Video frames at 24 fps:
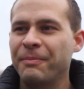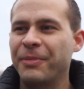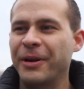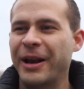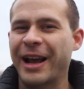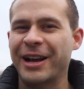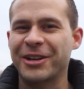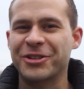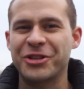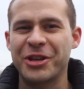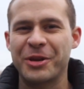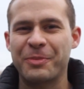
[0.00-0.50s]
but
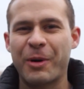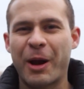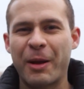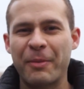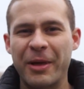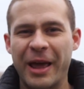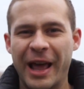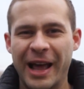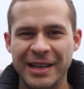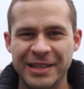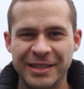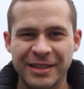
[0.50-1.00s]
actually
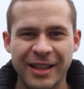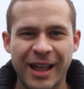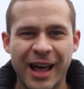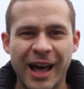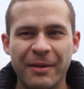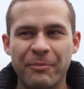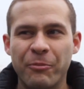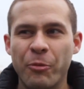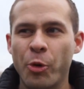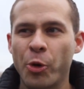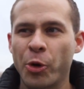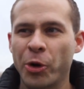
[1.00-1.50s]
probably has a
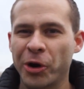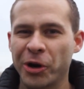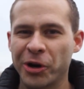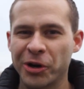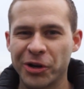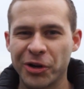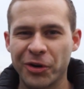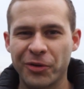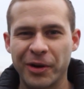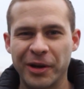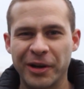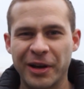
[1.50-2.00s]
lot
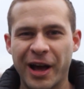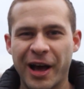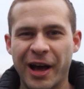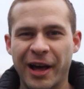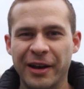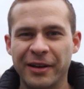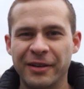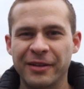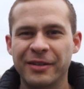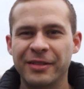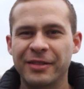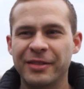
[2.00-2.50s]
more going
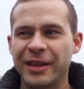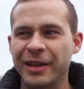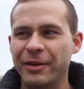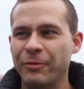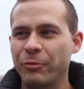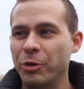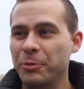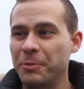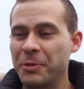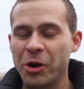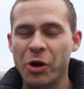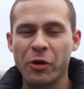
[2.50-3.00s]
on that
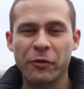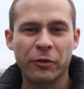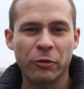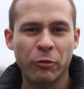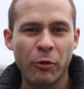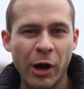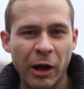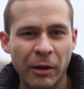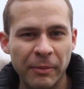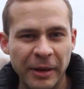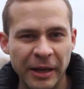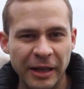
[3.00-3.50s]
would be
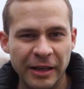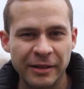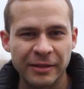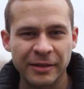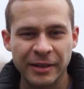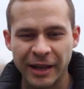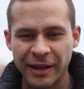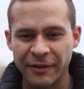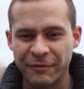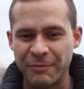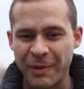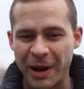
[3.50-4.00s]

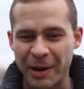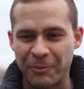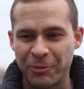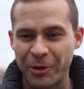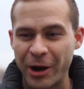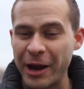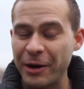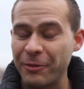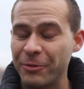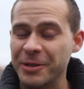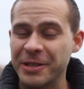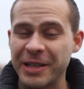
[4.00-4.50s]
overwhelming if my
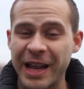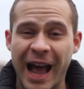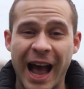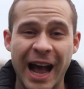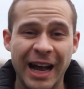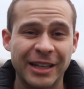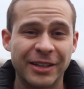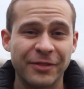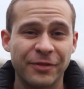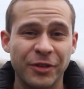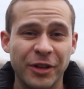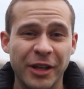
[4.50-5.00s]
brain wasn't
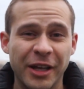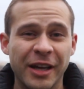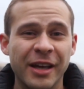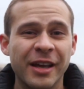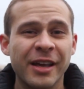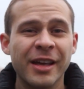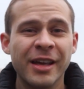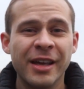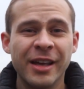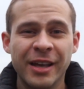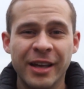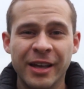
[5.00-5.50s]
actively
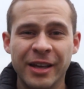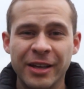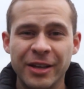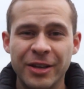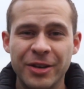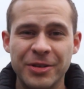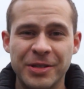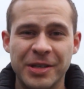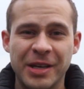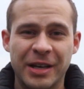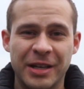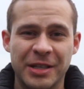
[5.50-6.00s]

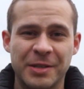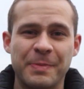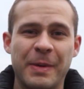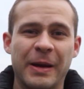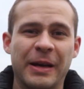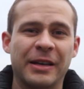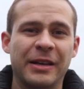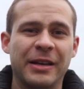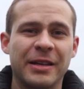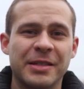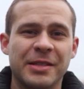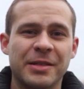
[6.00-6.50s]
using its
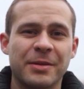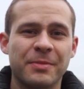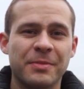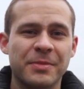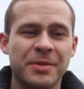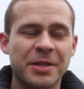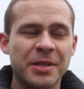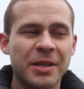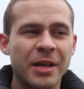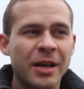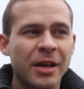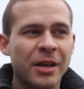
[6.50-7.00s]

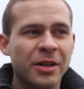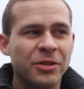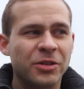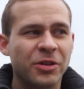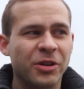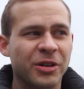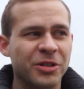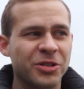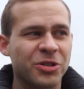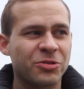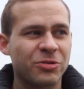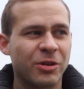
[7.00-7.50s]
mechanisms
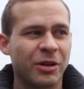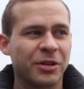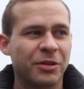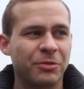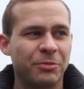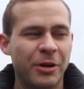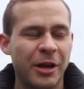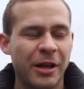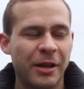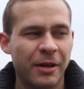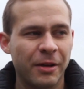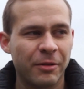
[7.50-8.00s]
to construct
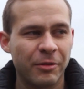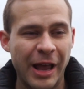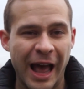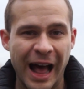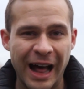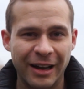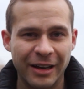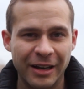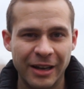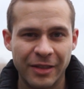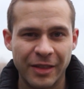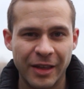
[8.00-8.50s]
the
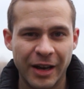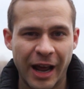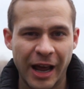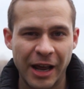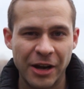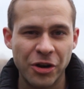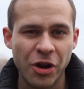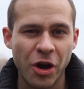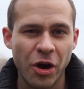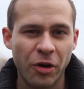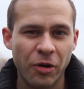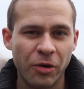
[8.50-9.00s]
reality that
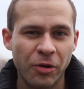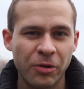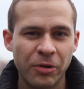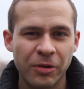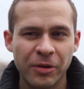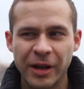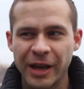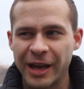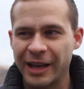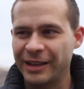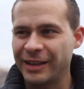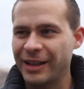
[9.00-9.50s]
I know
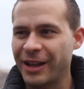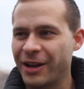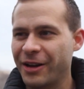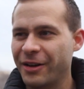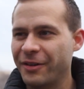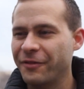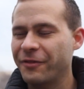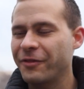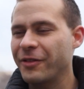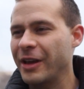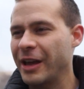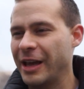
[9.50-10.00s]
and
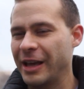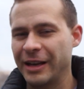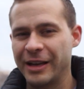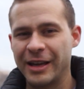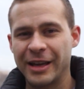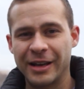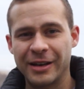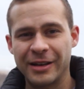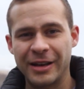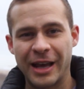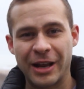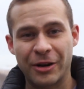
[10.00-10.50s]
love and
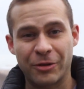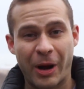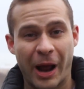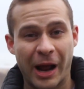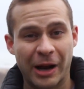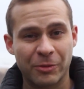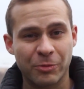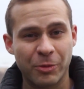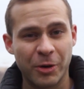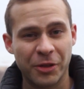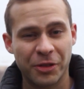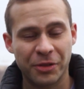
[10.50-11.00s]
can
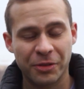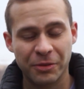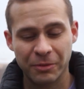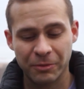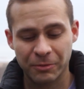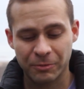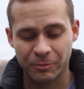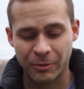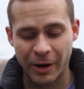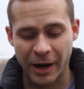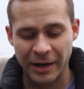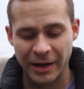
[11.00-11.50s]
interact with
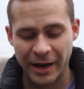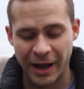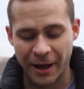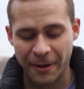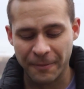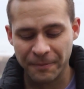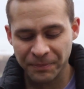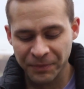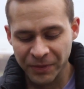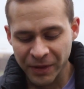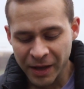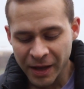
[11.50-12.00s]
right
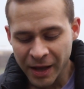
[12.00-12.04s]
now.